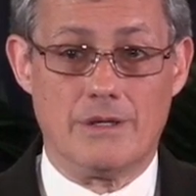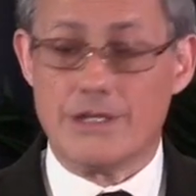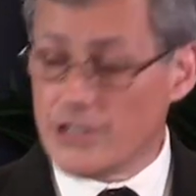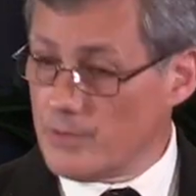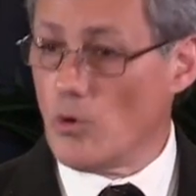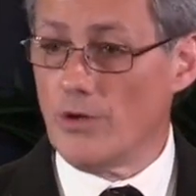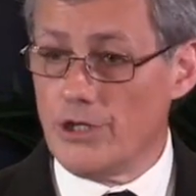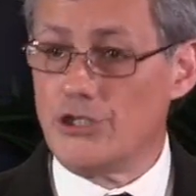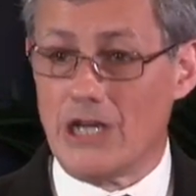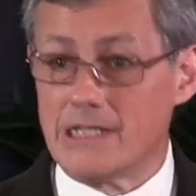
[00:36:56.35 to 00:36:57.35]
This is more
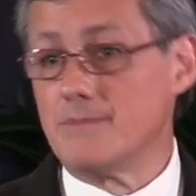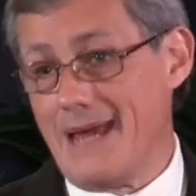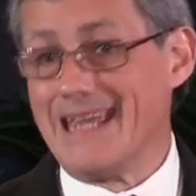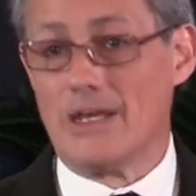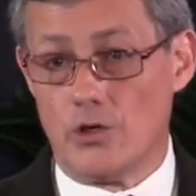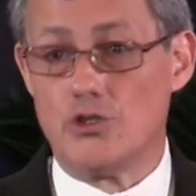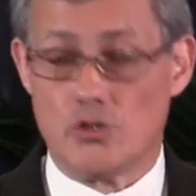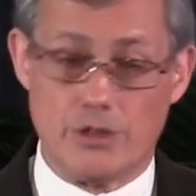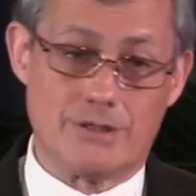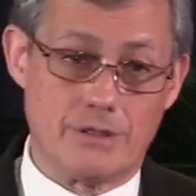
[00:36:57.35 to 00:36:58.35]
than just making good
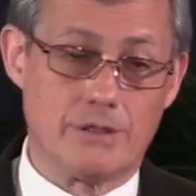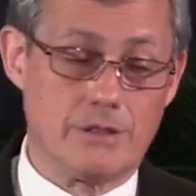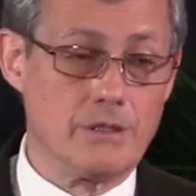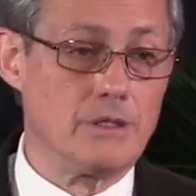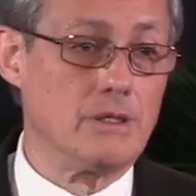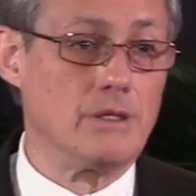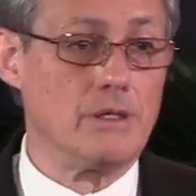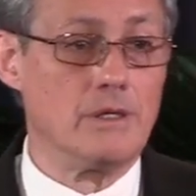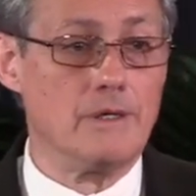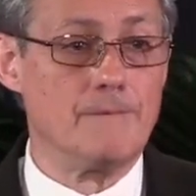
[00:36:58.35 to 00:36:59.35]
choices.
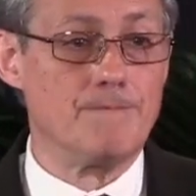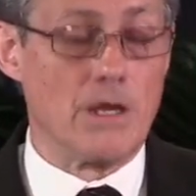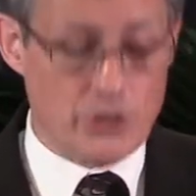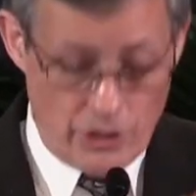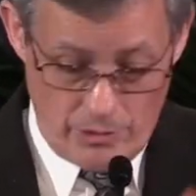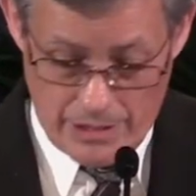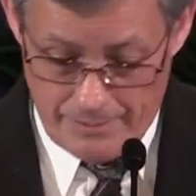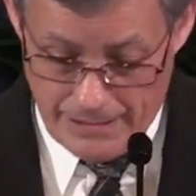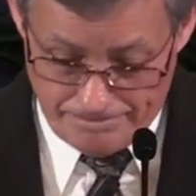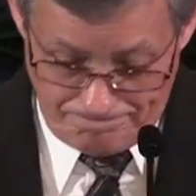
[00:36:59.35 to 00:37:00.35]
I'll show you what I
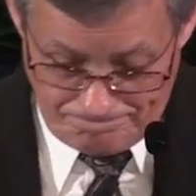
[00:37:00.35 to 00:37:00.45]
mean.